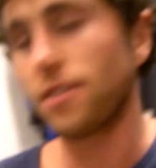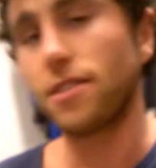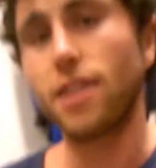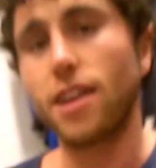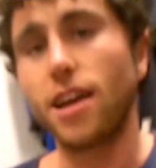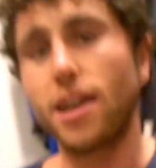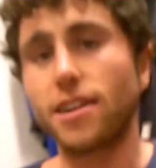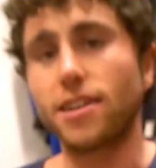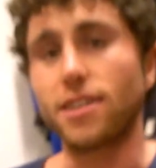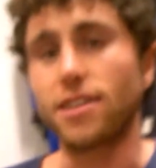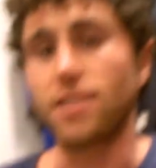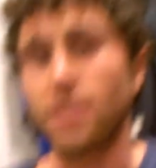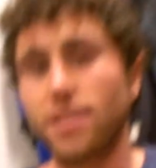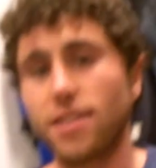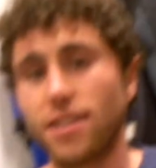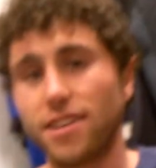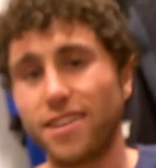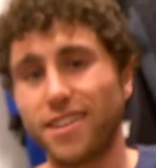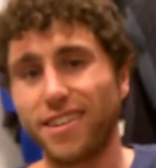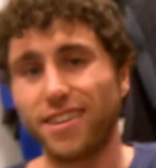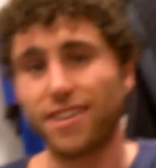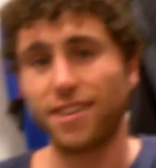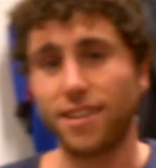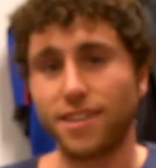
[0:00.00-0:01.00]
do you like it?
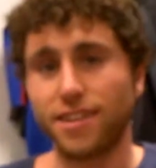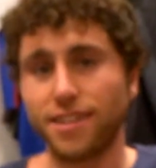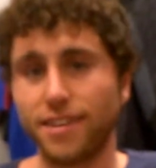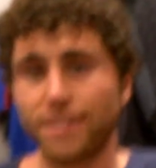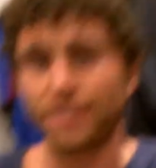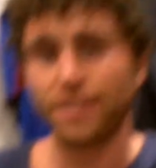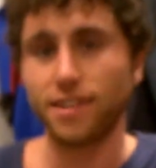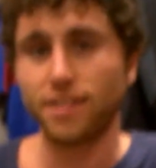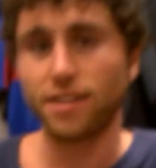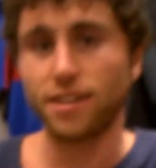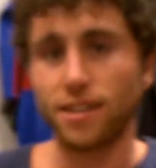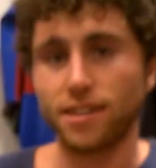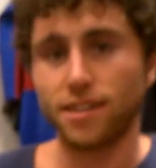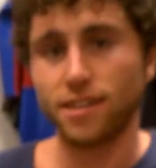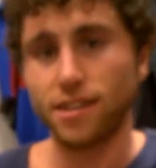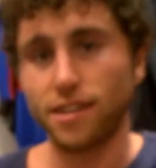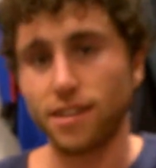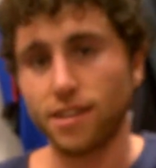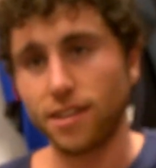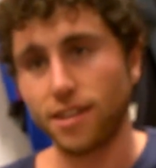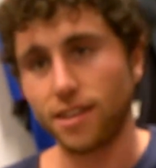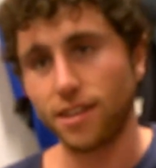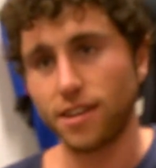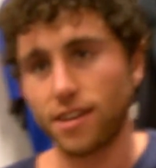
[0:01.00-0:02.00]
Yes, I do
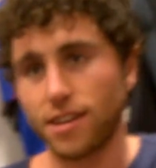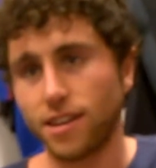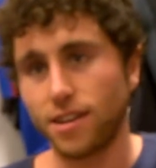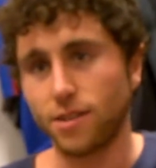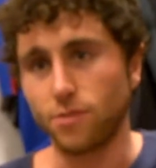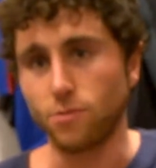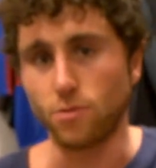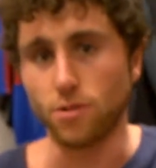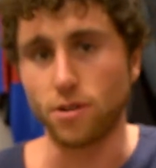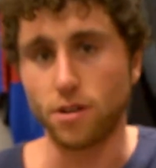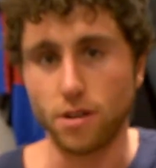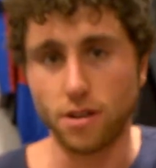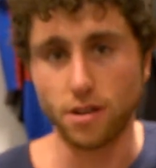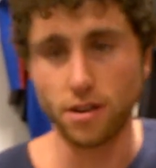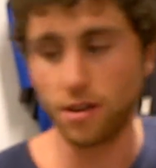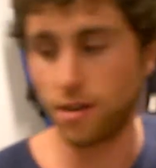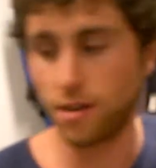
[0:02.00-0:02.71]
like it. We can make a